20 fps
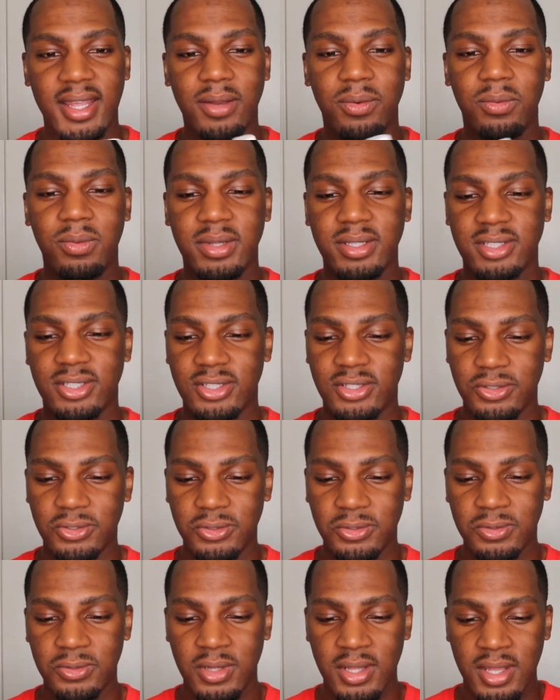and once
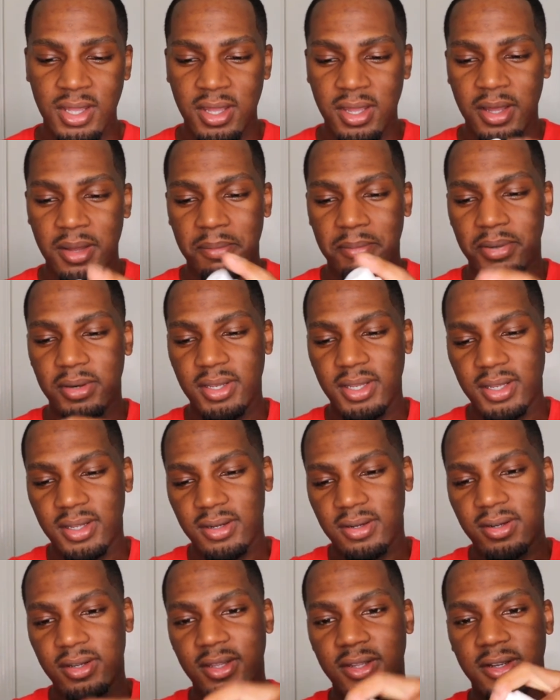you put
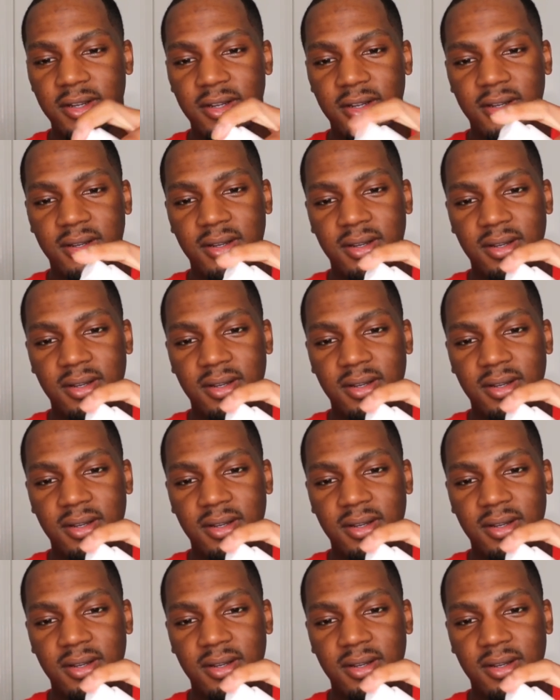it on your